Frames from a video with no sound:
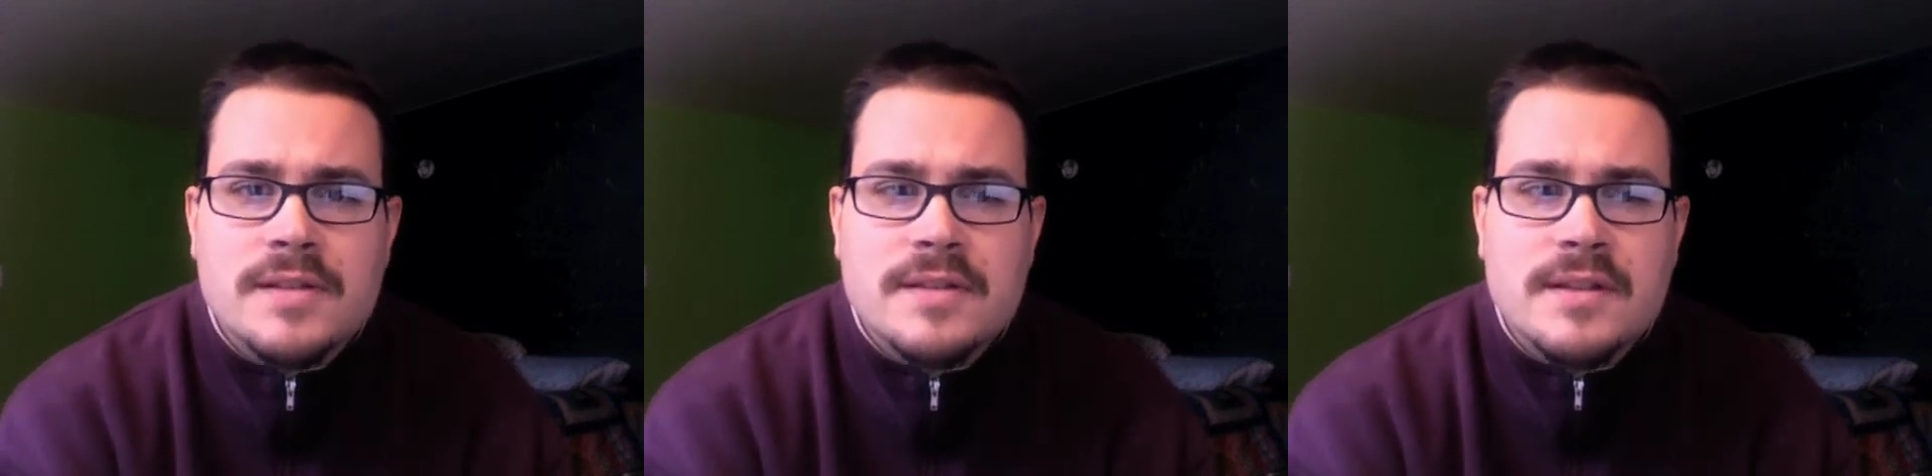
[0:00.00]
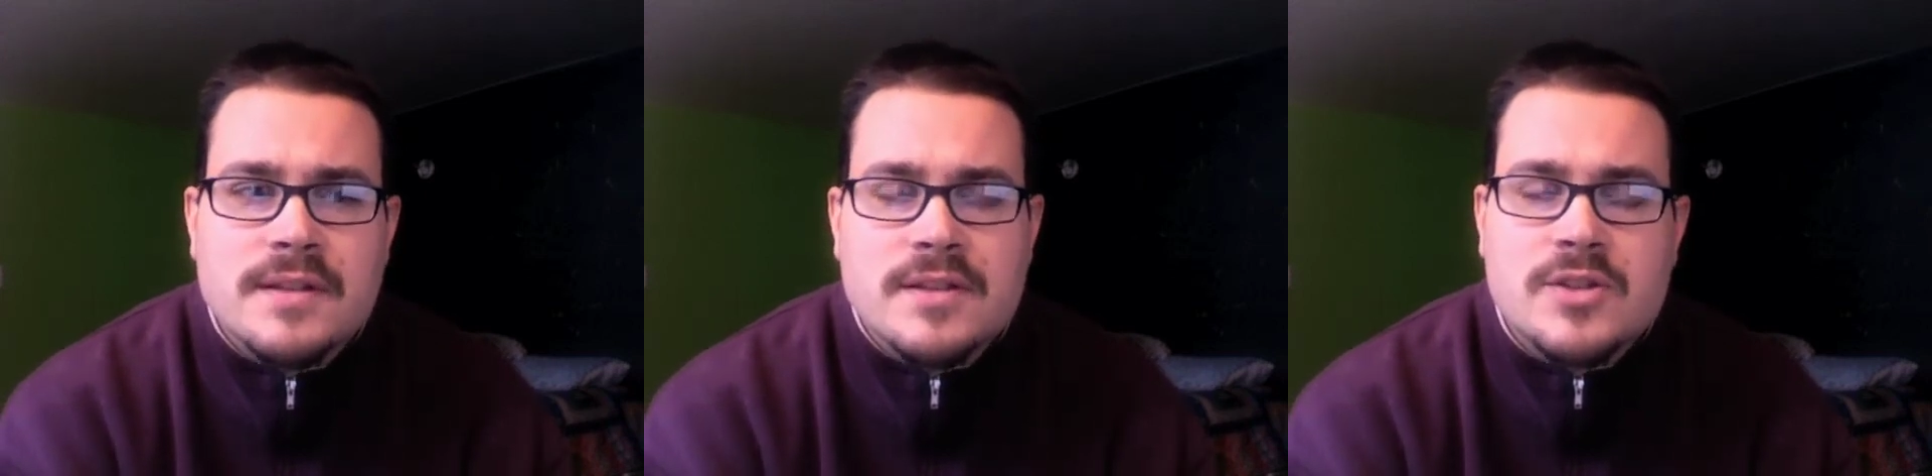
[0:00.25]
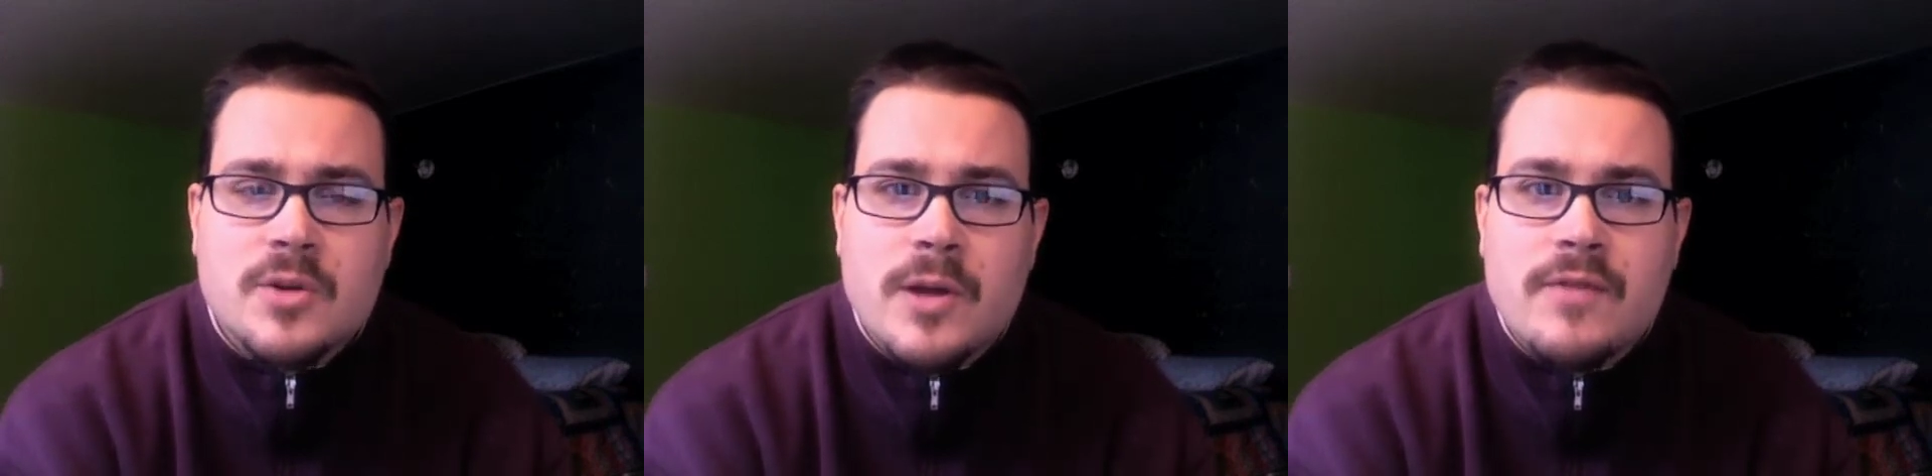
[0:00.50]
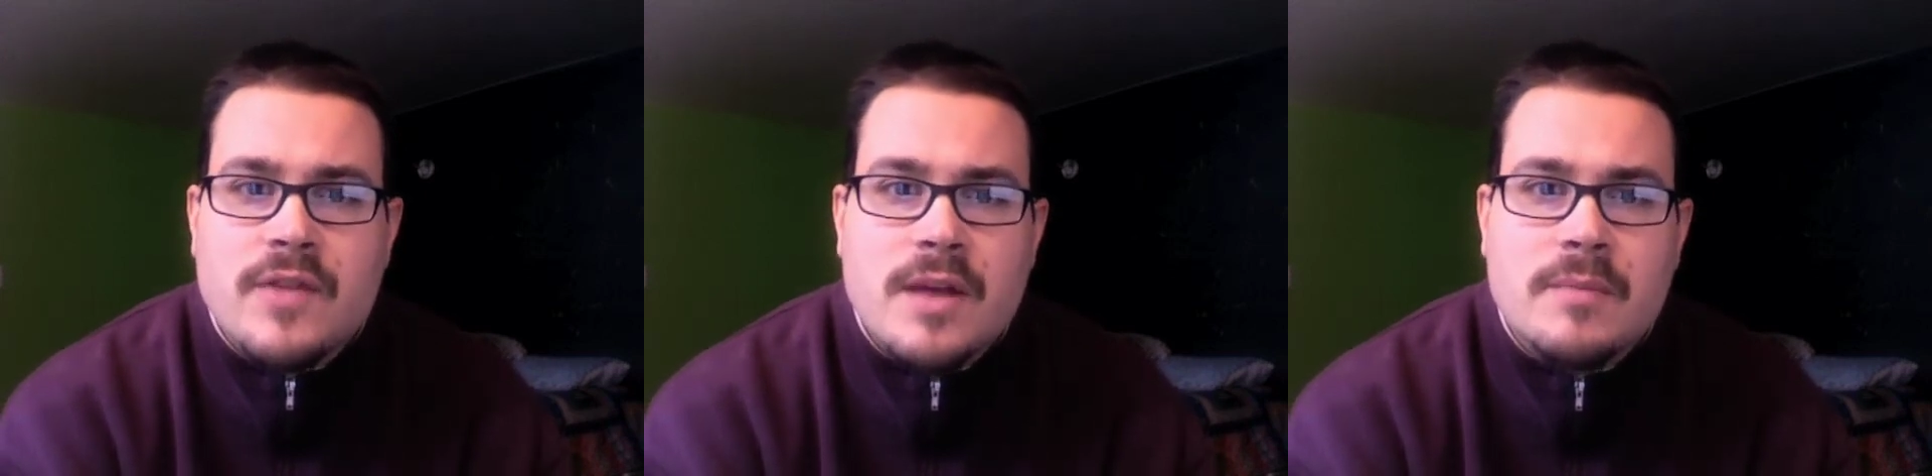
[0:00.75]
and then the story
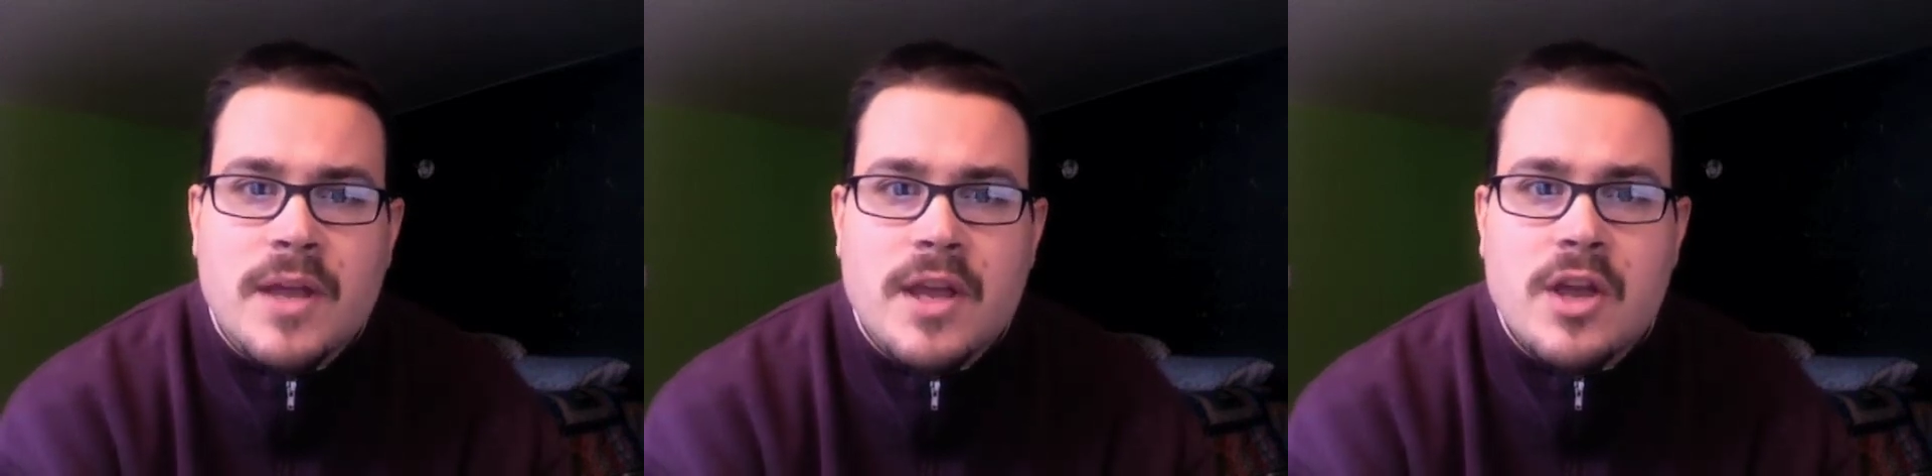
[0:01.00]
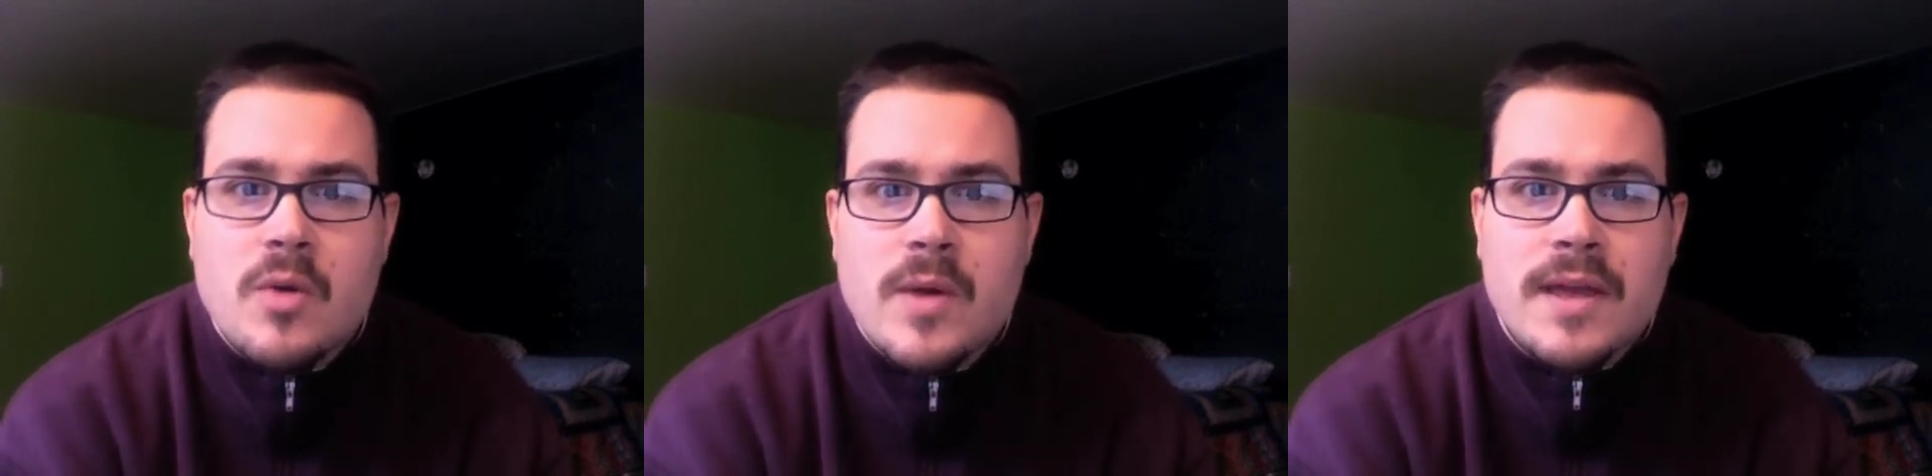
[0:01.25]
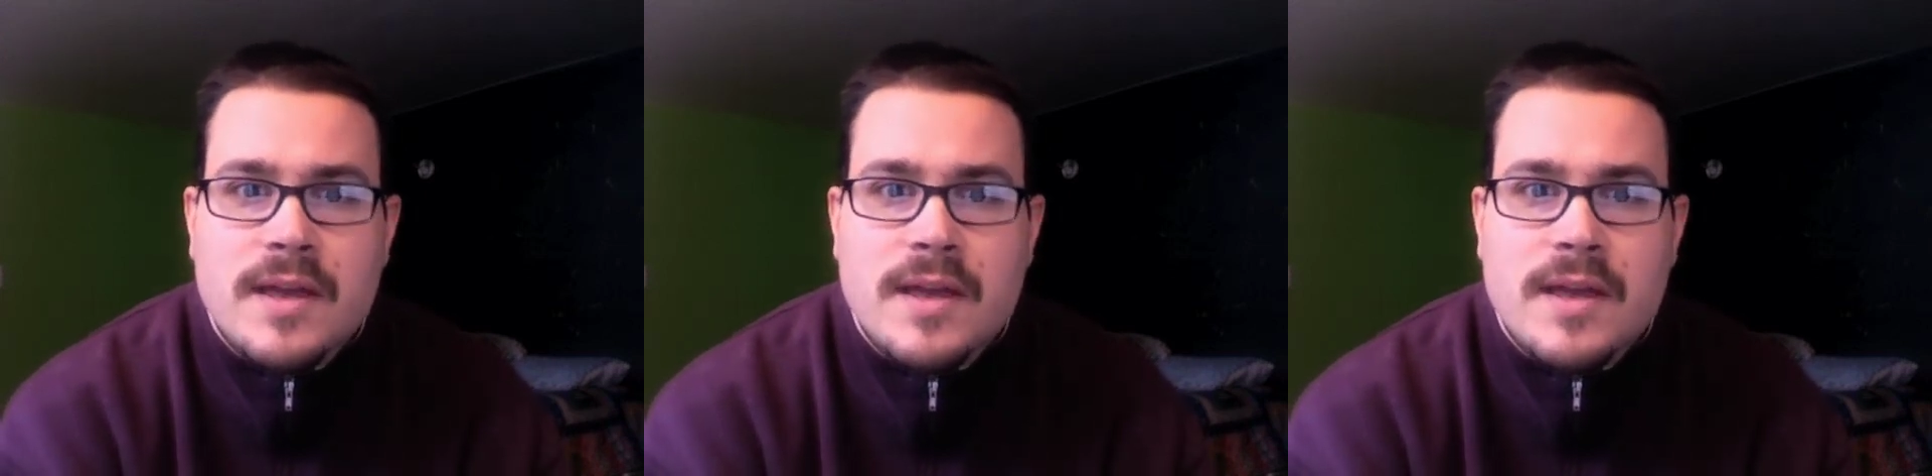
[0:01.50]
of him like going